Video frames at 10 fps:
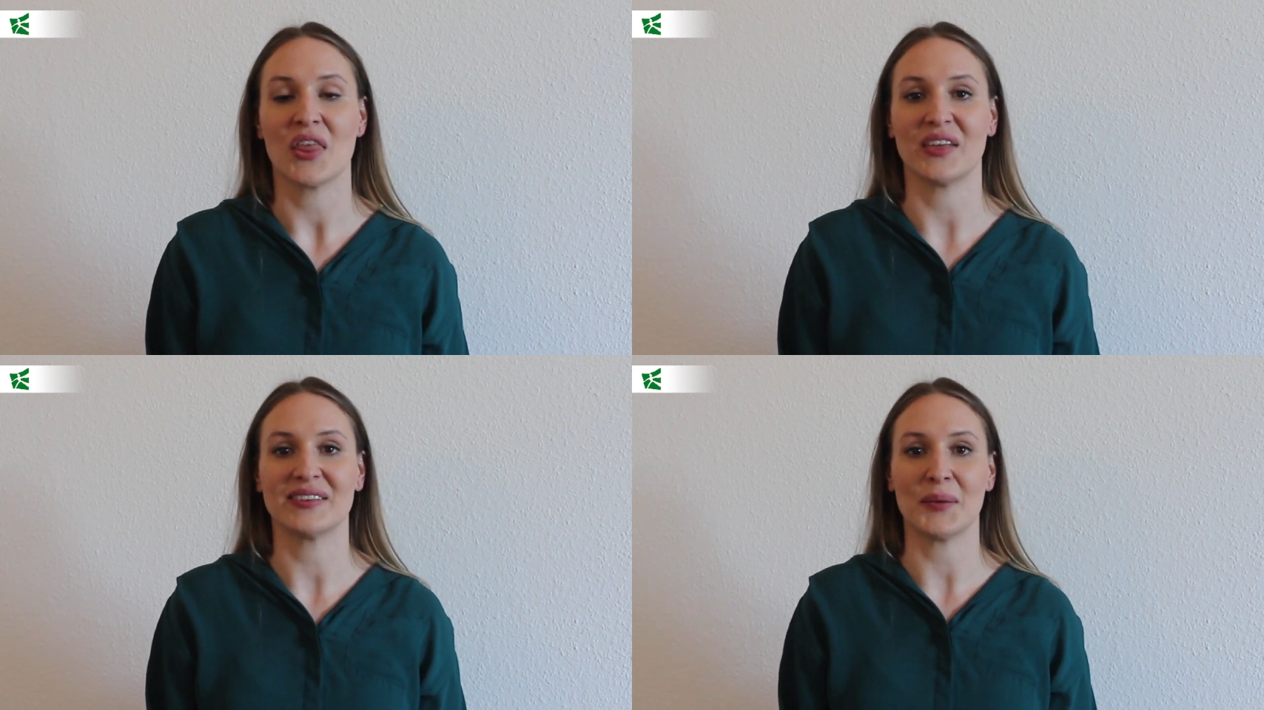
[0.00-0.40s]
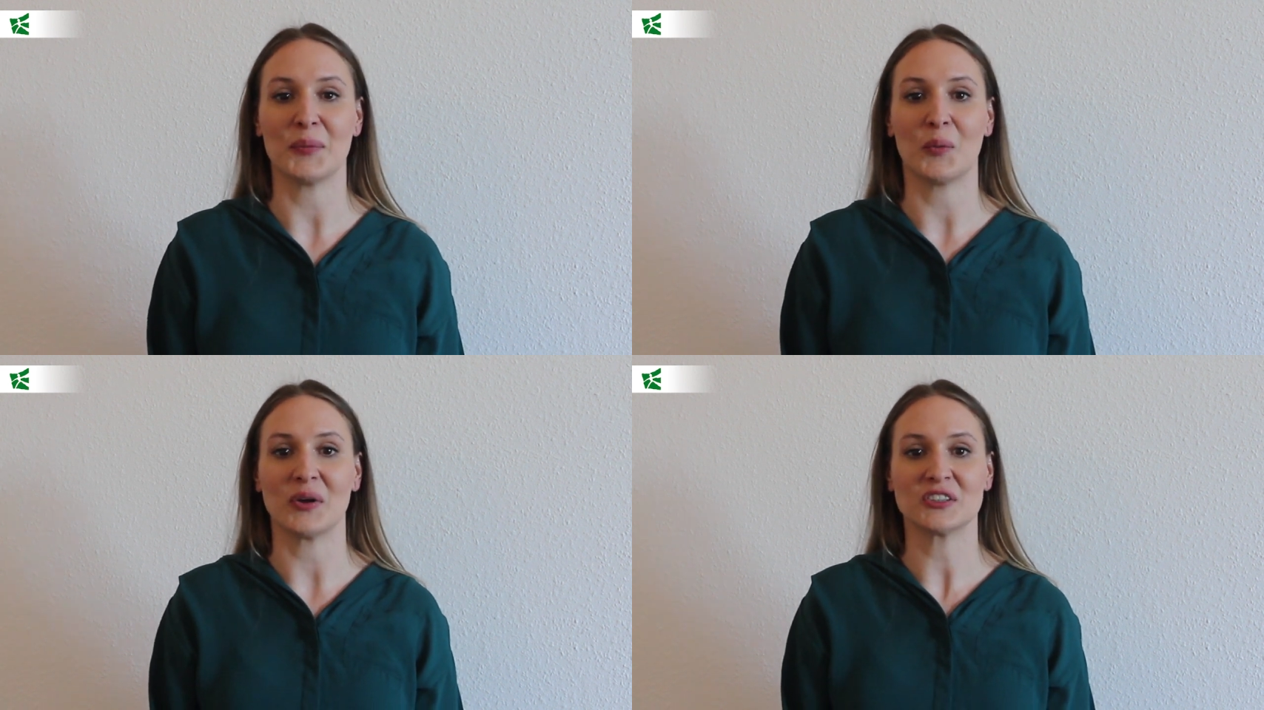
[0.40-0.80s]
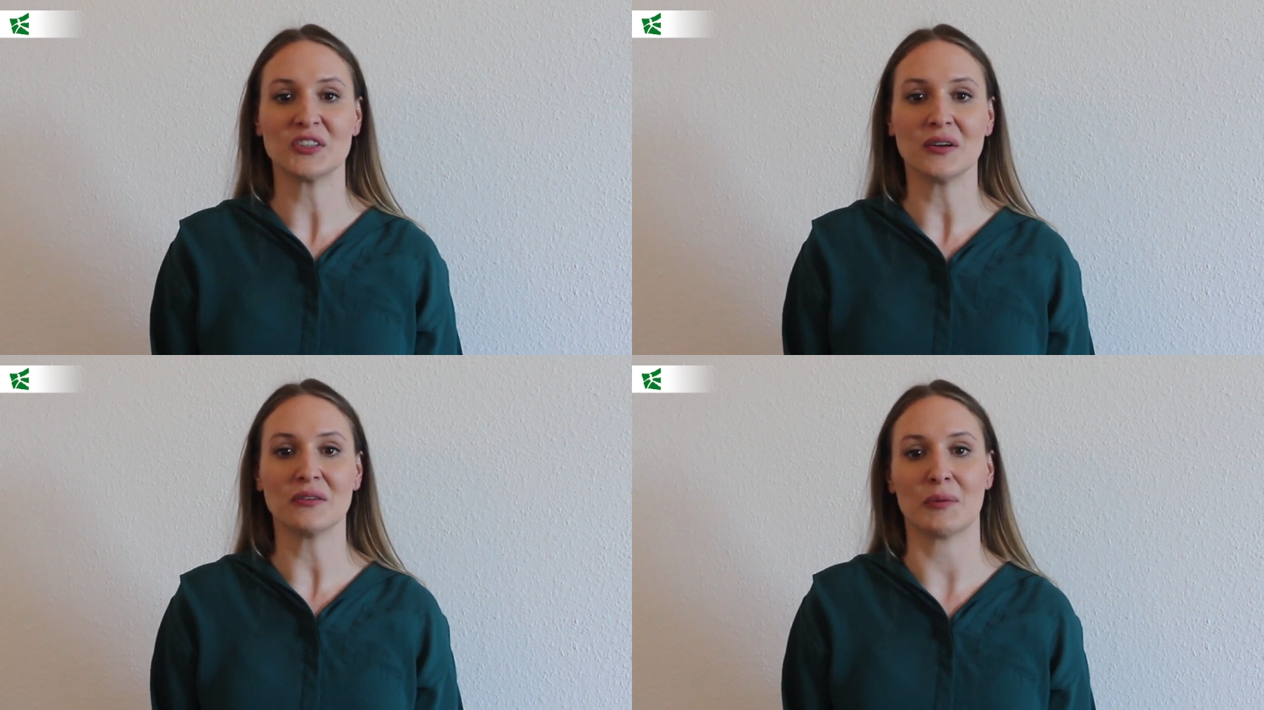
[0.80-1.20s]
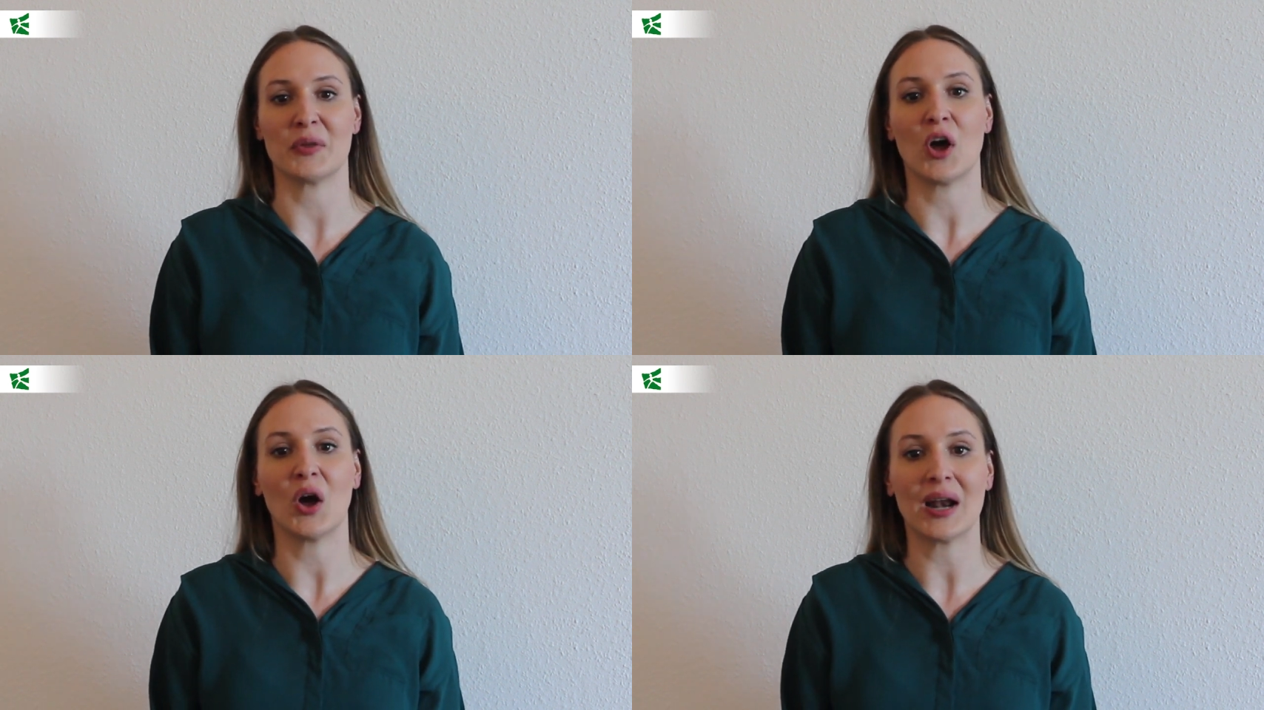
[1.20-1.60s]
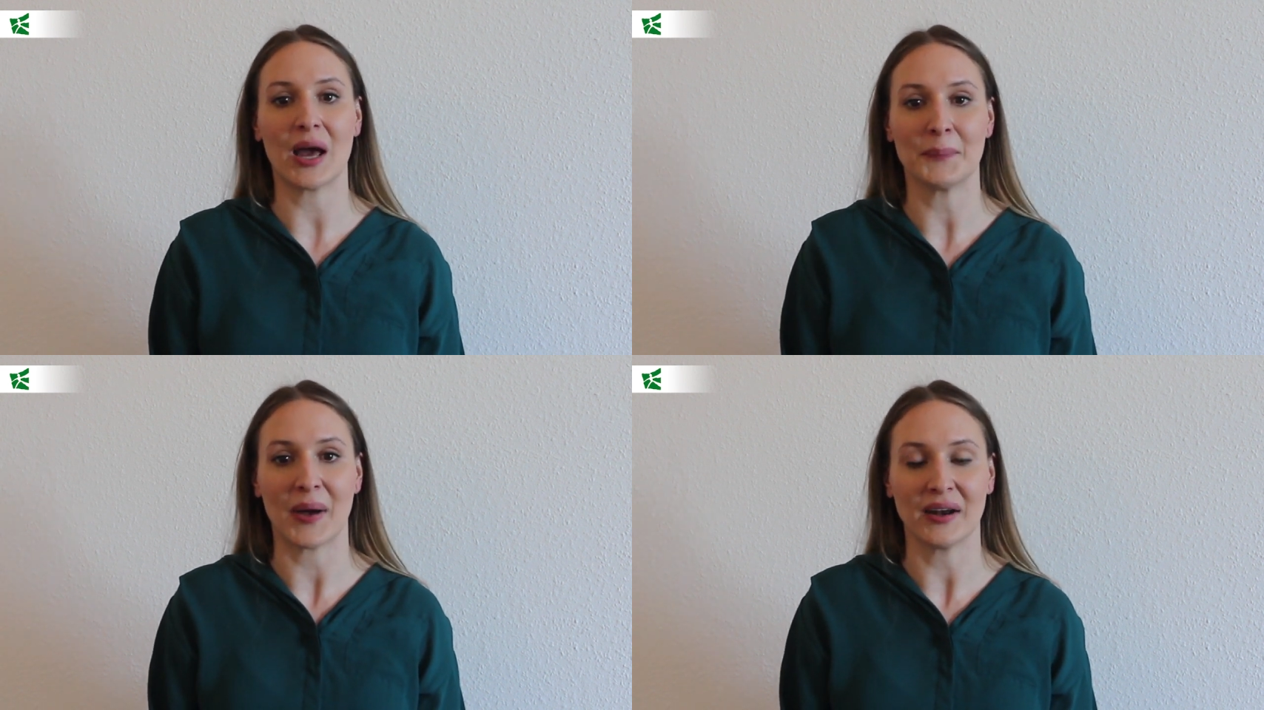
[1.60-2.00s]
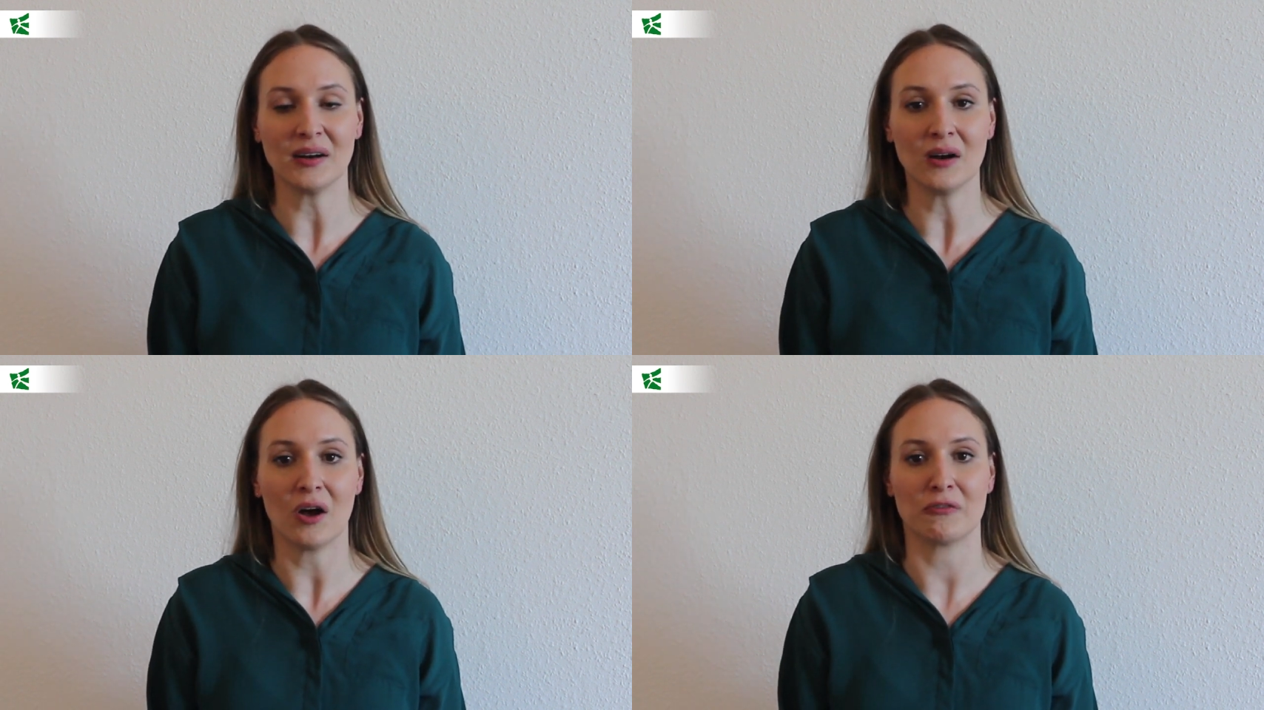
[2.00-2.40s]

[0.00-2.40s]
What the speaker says: The sample was drawn from an online panel